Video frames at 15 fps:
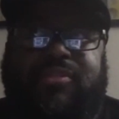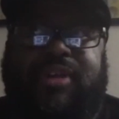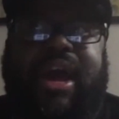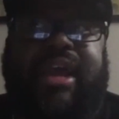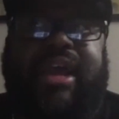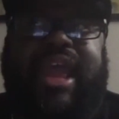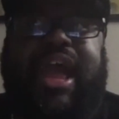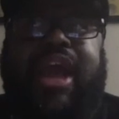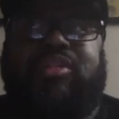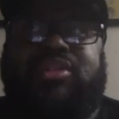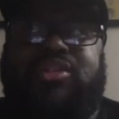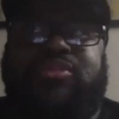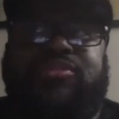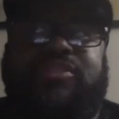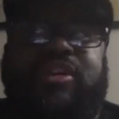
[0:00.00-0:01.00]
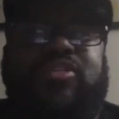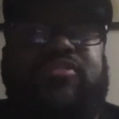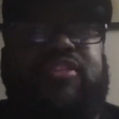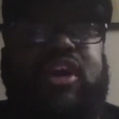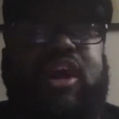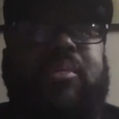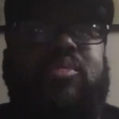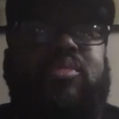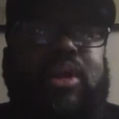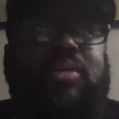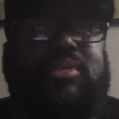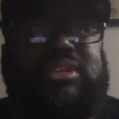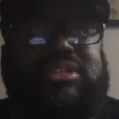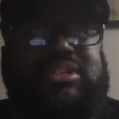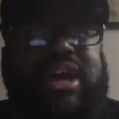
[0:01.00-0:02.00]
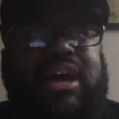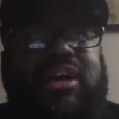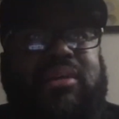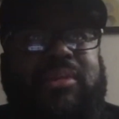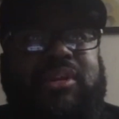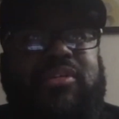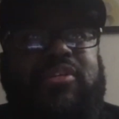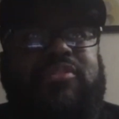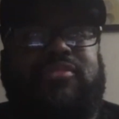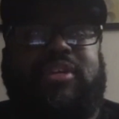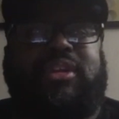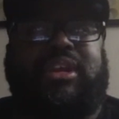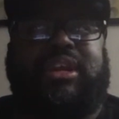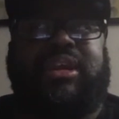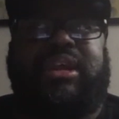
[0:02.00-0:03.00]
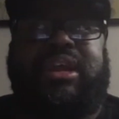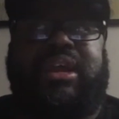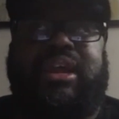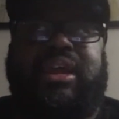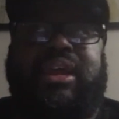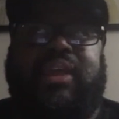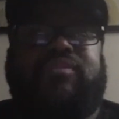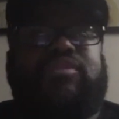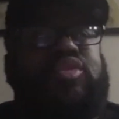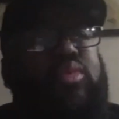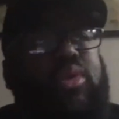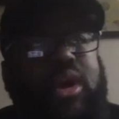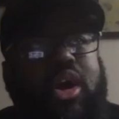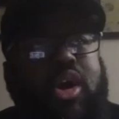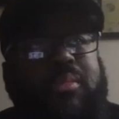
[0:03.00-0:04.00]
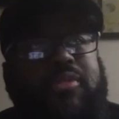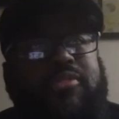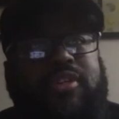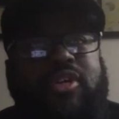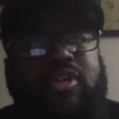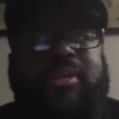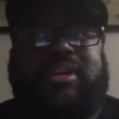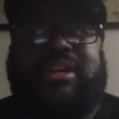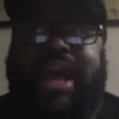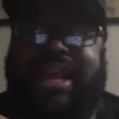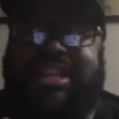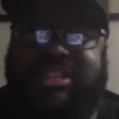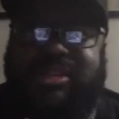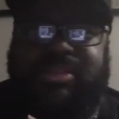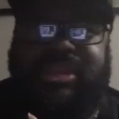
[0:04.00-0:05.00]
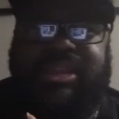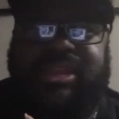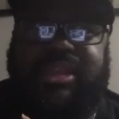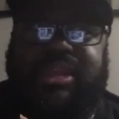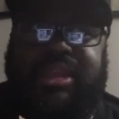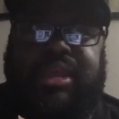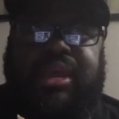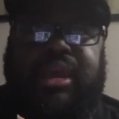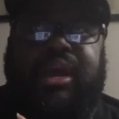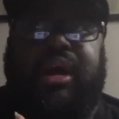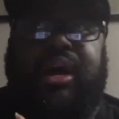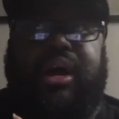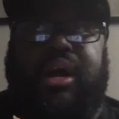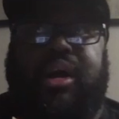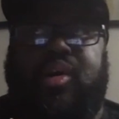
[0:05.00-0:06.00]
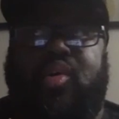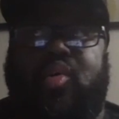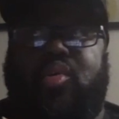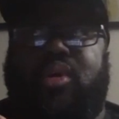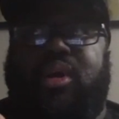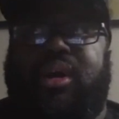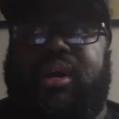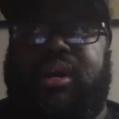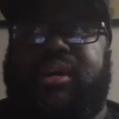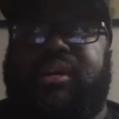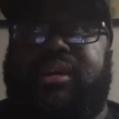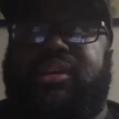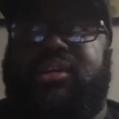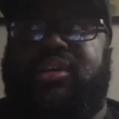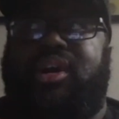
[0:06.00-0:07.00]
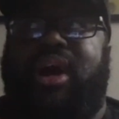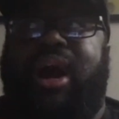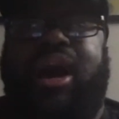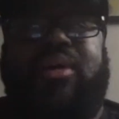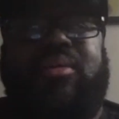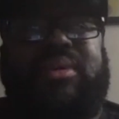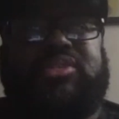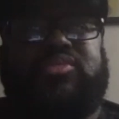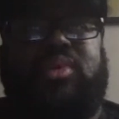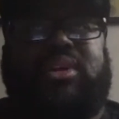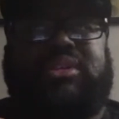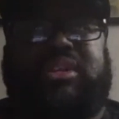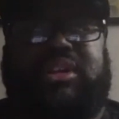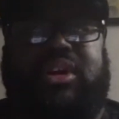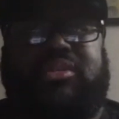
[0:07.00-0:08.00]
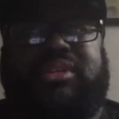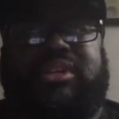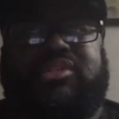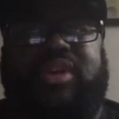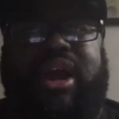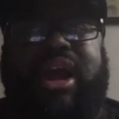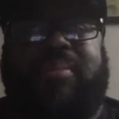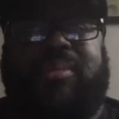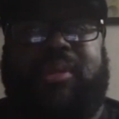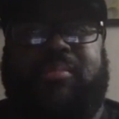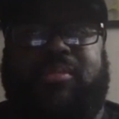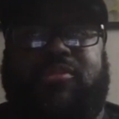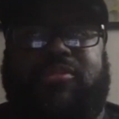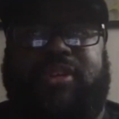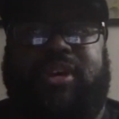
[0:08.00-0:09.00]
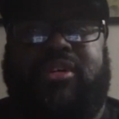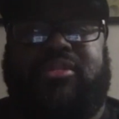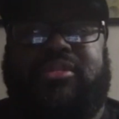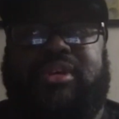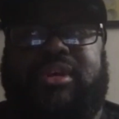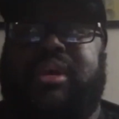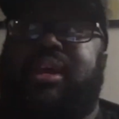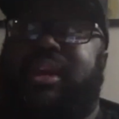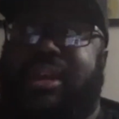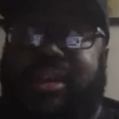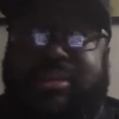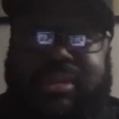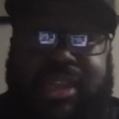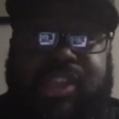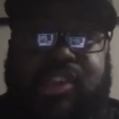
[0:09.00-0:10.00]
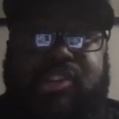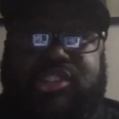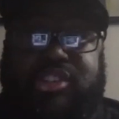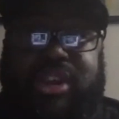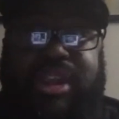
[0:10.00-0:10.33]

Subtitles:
find how you feel, come away with this documentary feeling if you were homophobic, not to be, or, you know, I always wanted to know this or how people felt. Here's your